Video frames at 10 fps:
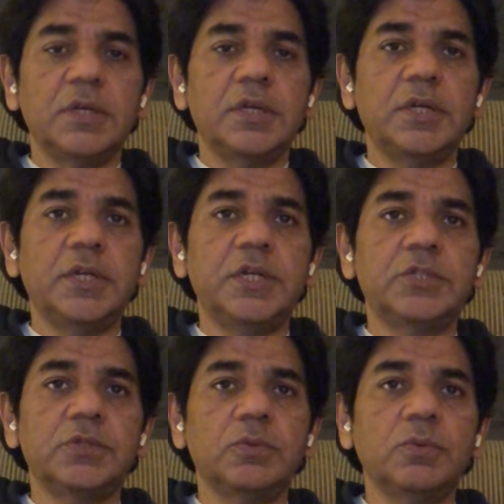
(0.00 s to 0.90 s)
He needs
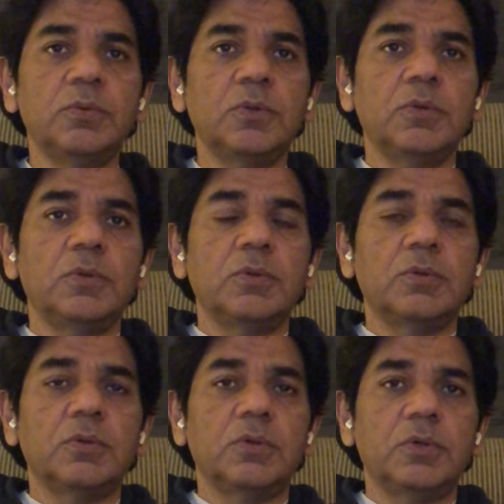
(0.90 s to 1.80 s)
to,
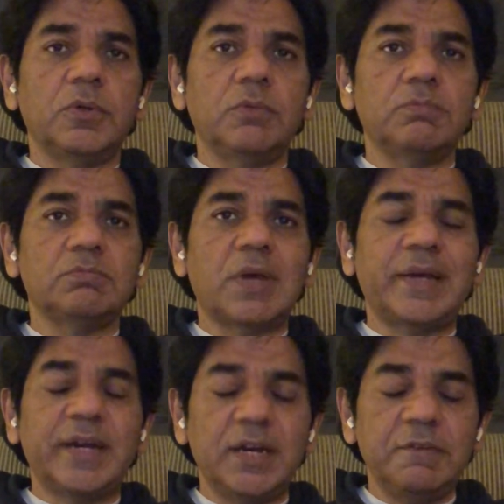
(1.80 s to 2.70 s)

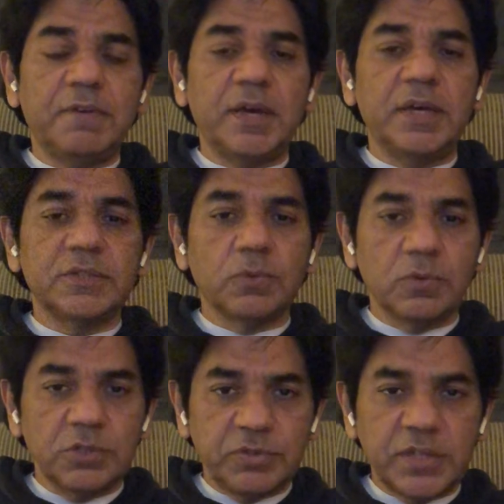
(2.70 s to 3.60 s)
identify his
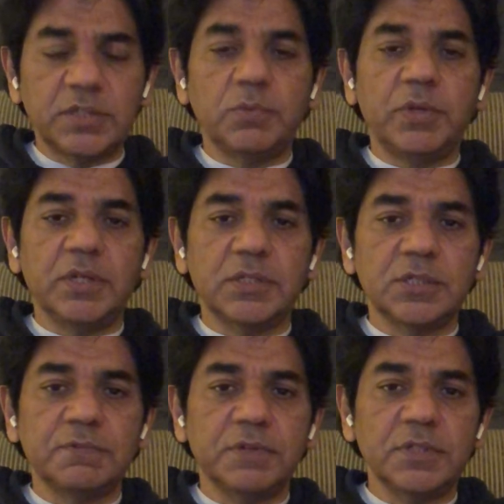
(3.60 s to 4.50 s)
own strengths and
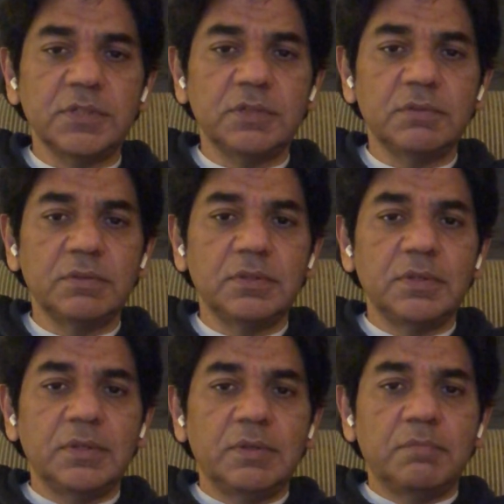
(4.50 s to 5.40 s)
weaknesses first
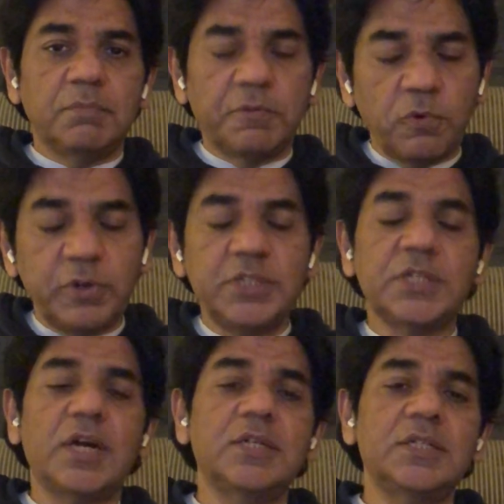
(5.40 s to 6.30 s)
before he
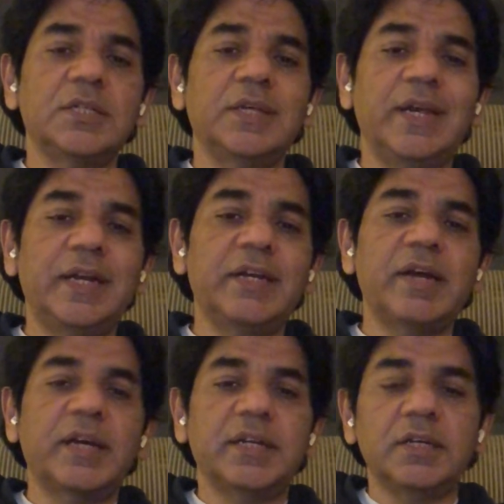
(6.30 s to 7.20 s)
starts
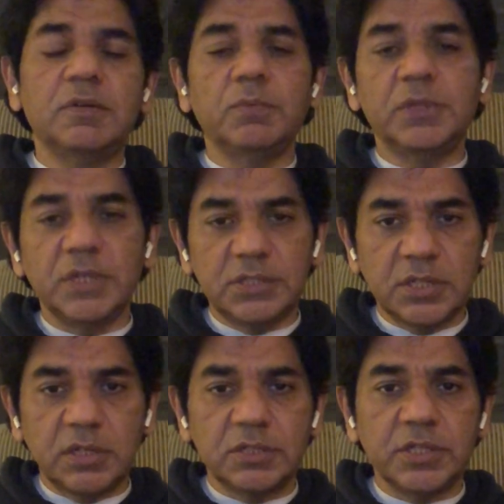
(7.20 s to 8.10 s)
interacting with the
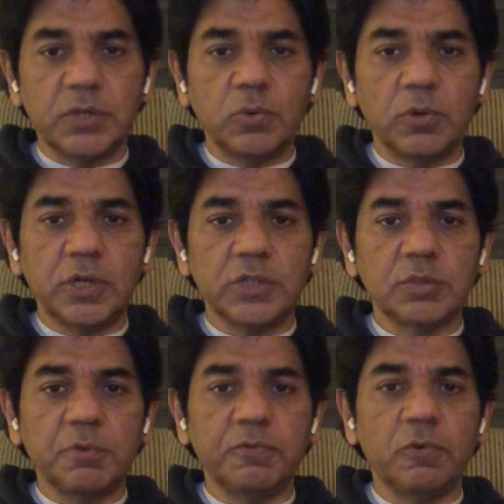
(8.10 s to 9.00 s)
external stakeholders, or
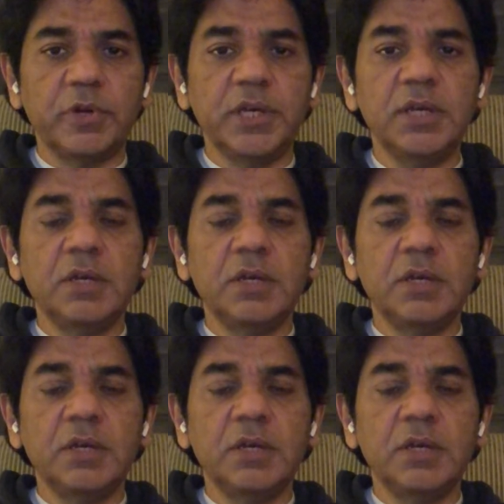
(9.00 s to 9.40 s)
before he